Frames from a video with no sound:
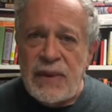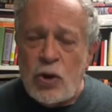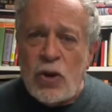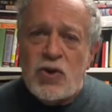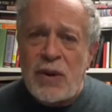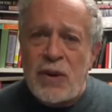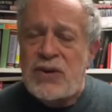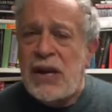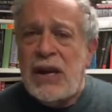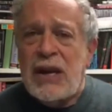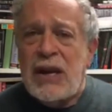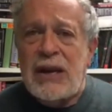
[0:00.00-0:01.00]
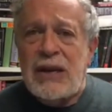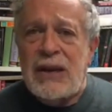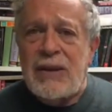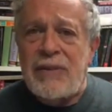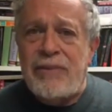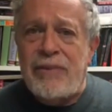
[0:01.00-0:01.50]
Nordstrom's
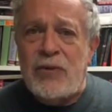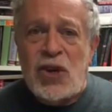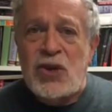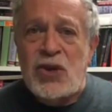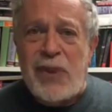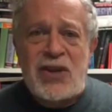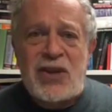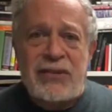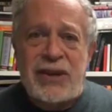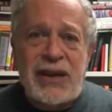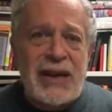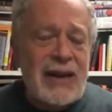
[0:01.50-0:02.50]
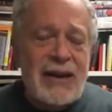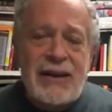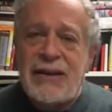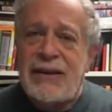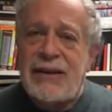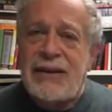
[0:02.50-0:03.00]
just basically
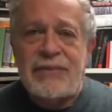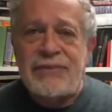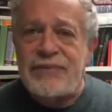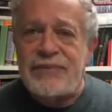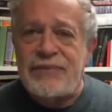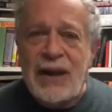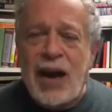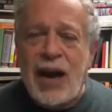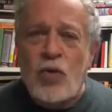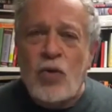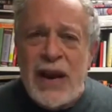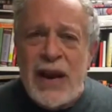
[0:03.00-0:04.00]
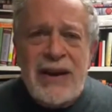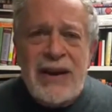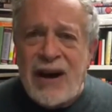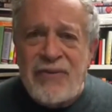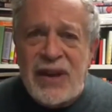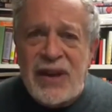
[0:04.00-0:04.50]
got rid
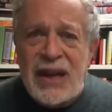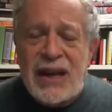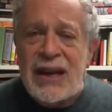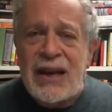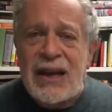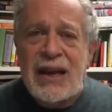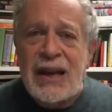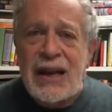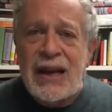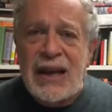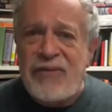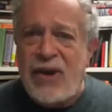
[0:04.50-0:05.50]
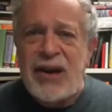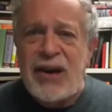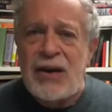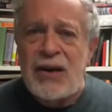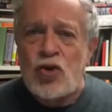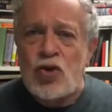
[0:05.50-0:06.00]
of the
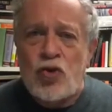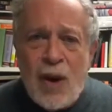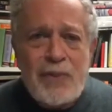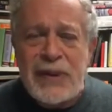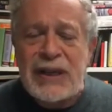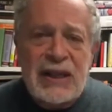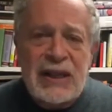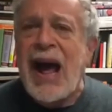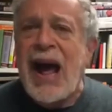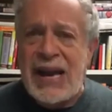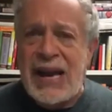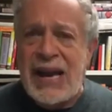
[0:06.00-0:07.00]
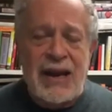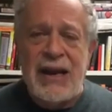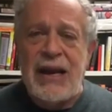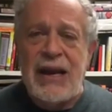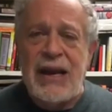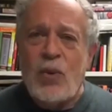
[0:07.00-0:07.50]
Ivanka Trump line.
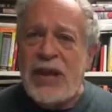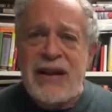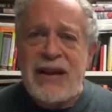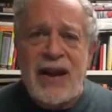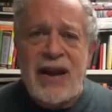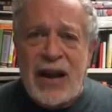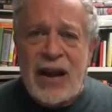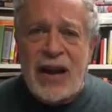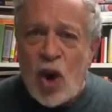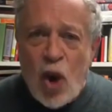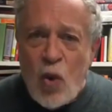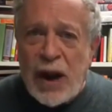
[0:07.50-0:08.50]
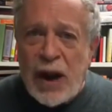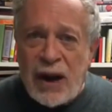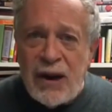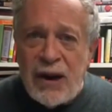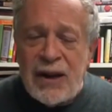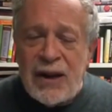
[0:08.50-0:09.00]
Well, that didn't come out of
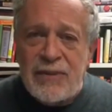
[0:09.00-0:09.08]
nowhere.